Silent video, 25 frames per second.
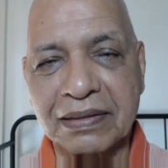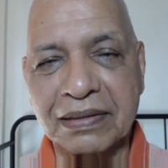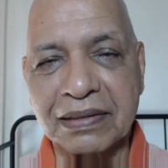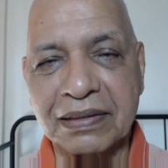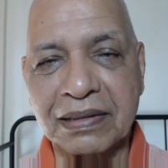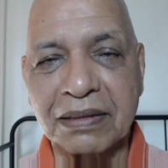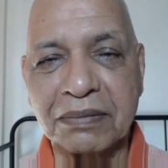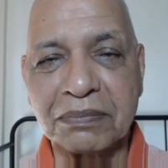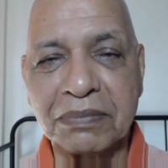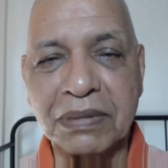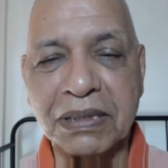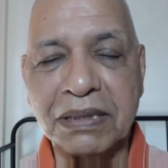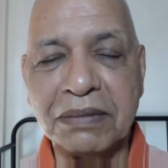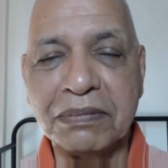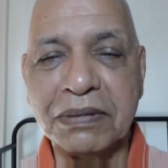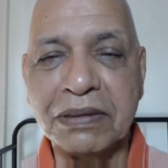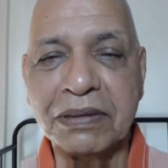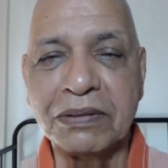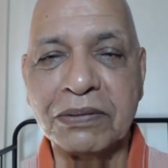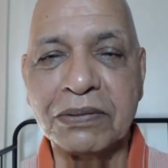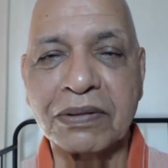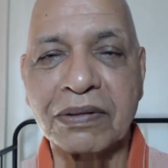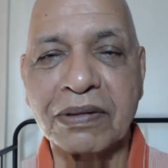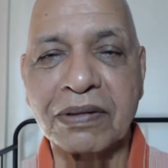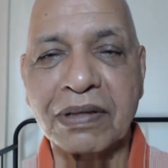the baby
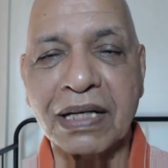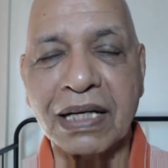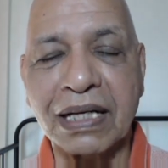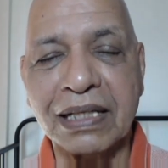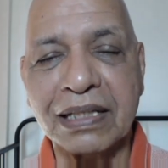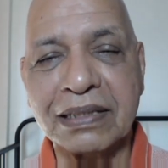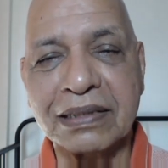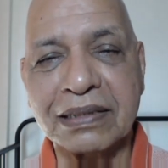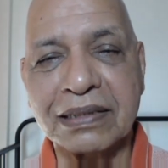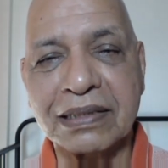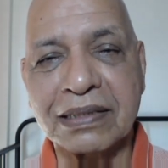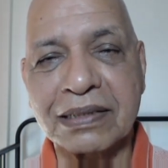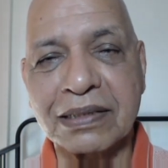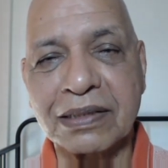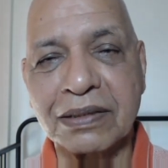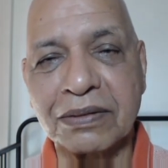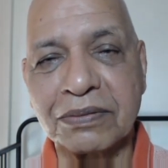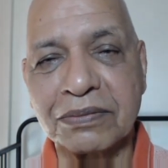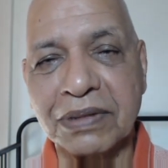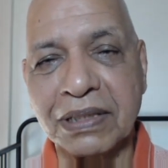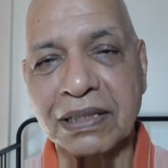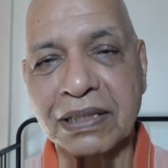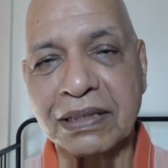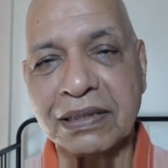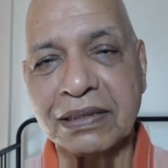who cries is
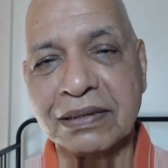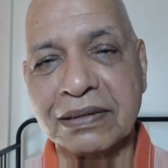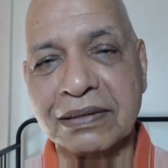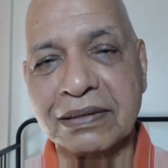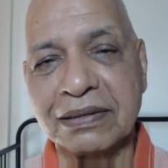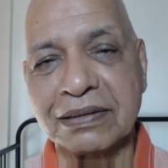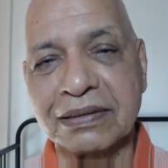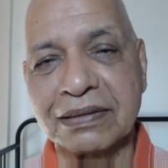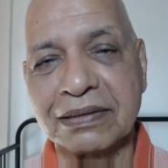the one